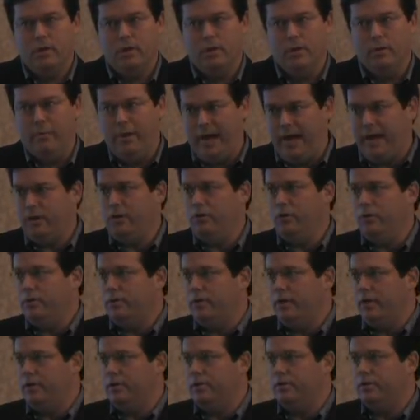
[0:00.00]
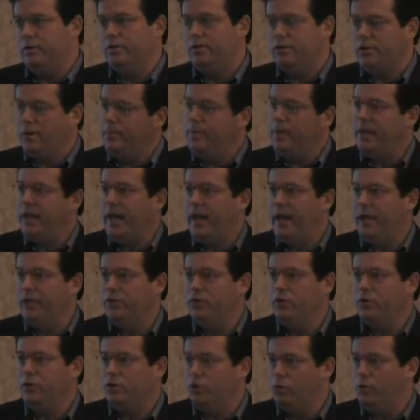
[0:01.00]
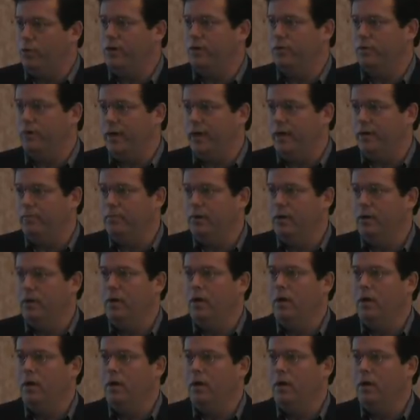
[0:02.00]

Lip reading: The bad news is somebody has your Twitter name.